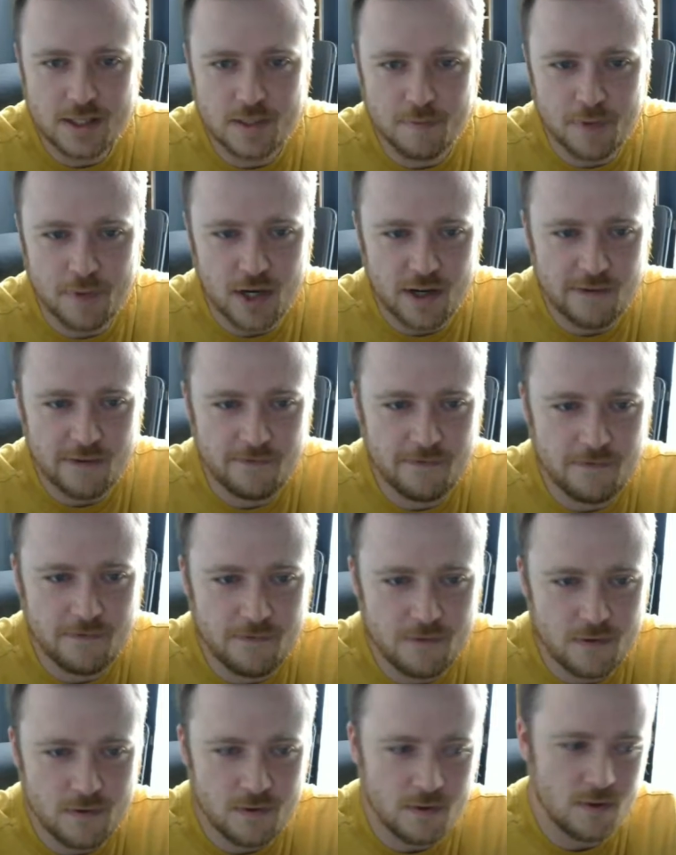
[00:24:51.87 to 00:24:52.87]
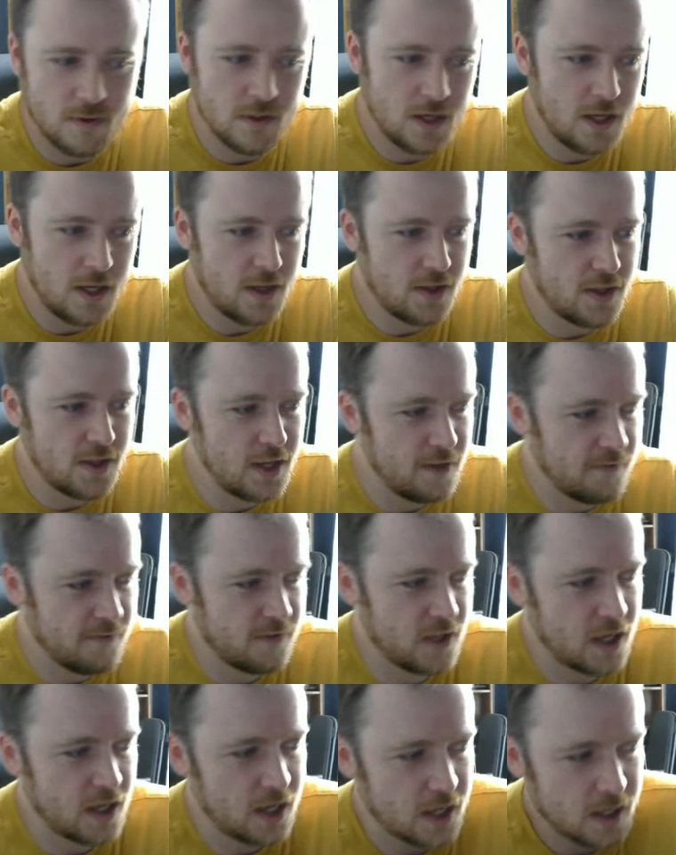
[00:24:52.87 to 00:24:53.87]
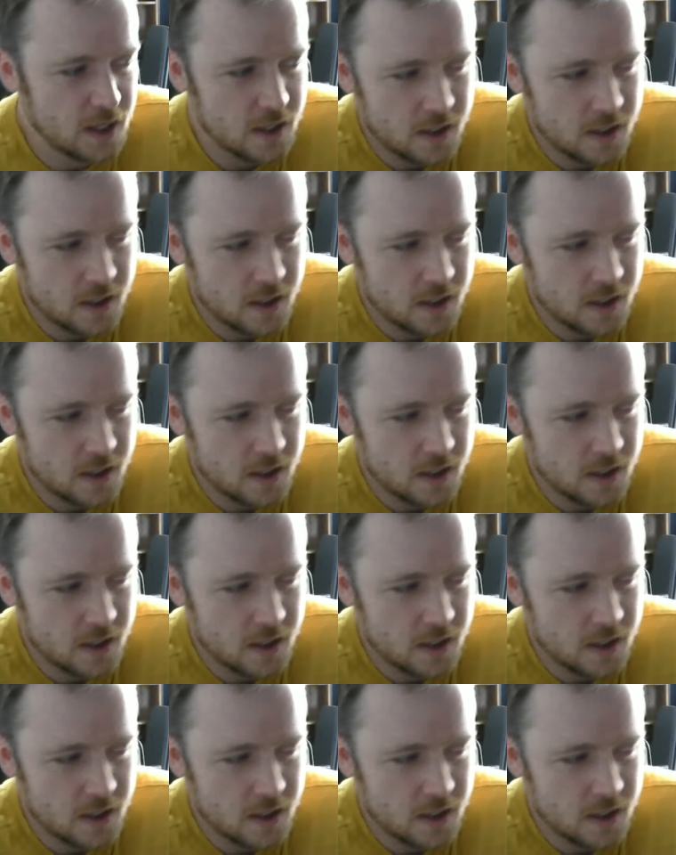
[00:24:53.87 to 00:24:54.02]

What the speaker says: buff the Thief thing.